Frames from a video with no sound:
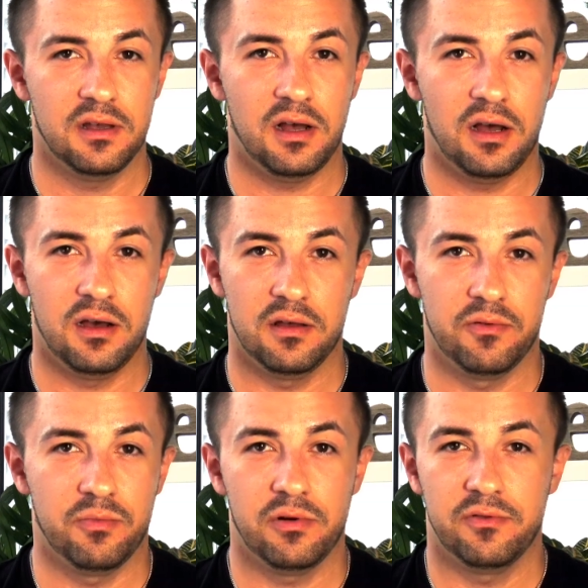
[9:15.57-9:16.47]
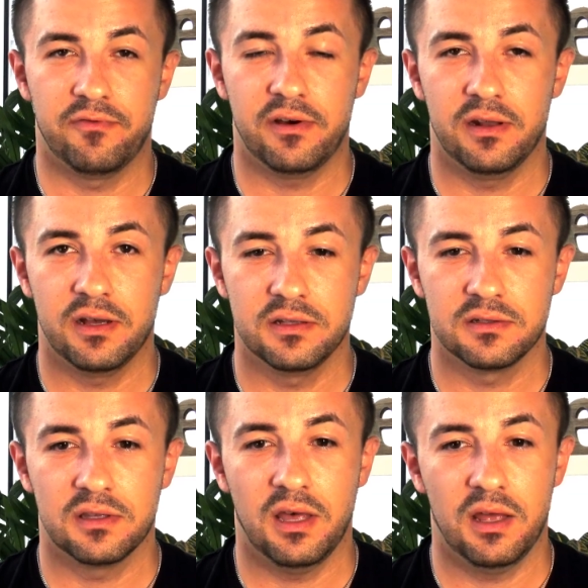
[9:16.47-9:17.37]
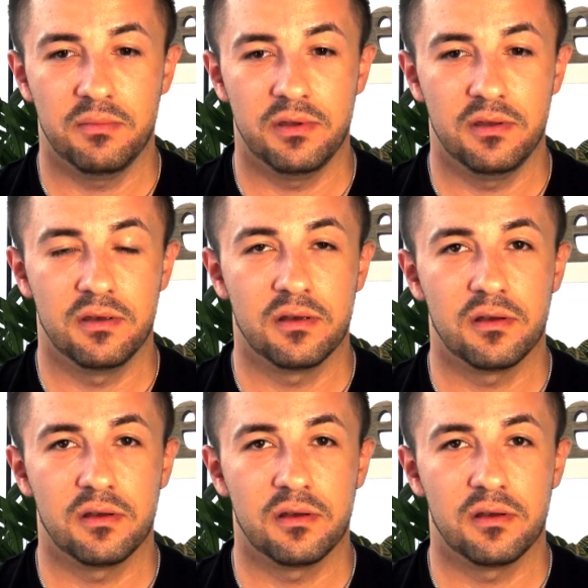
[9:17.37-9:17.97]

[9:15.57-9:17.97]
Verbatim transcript: Uh, the world of finance can be